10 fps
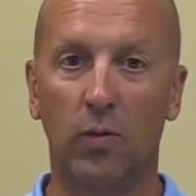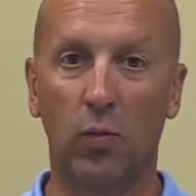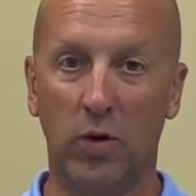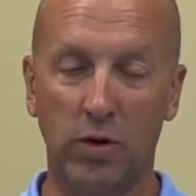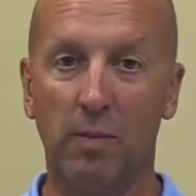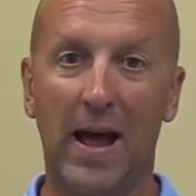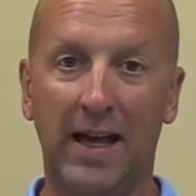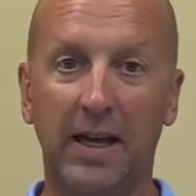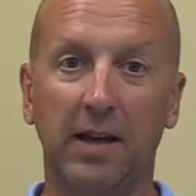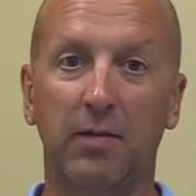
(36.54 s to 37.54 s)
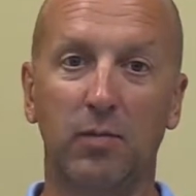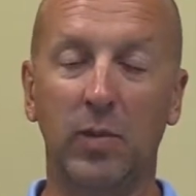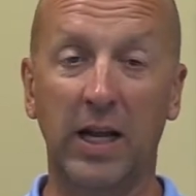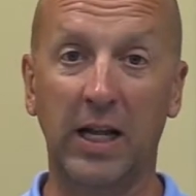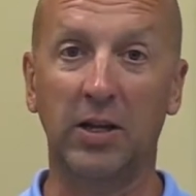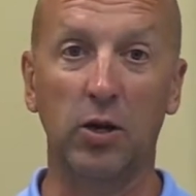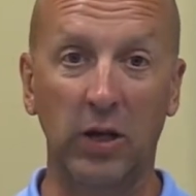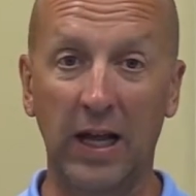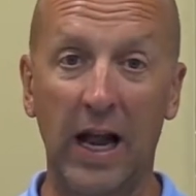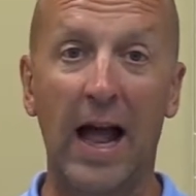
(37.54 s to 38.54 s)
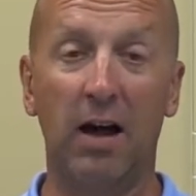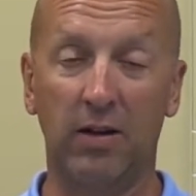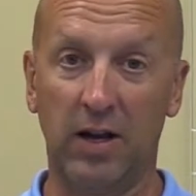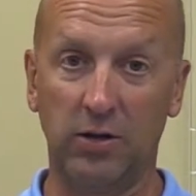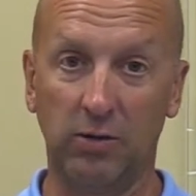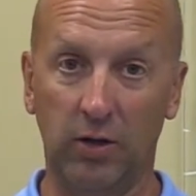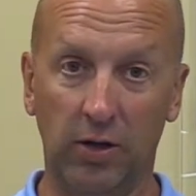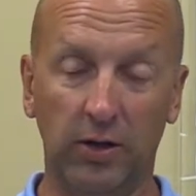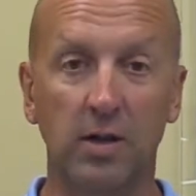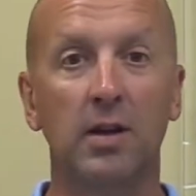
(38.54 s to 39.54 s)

where you're backing, meaning you get out and you look.